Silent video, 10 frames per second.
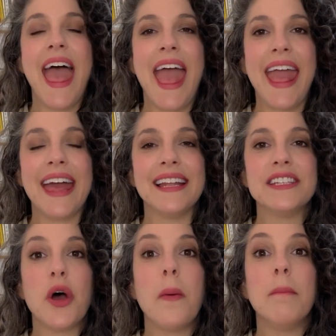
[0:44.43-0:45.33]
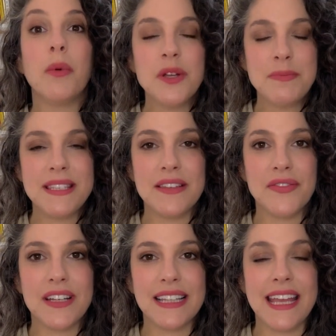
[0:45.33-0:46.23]
and more
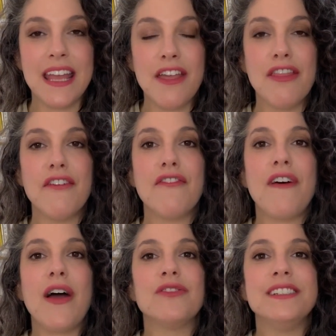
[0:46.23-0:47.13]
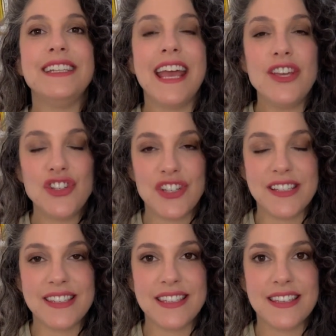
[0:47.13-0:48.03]
specifically, the
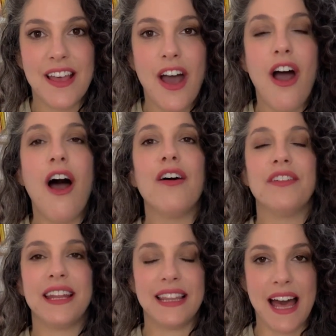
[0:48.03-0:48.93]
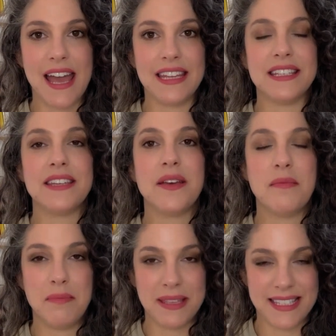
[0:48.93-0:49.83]
foundations of an aligned
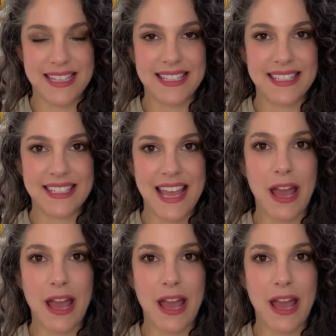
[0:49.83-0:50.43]
business.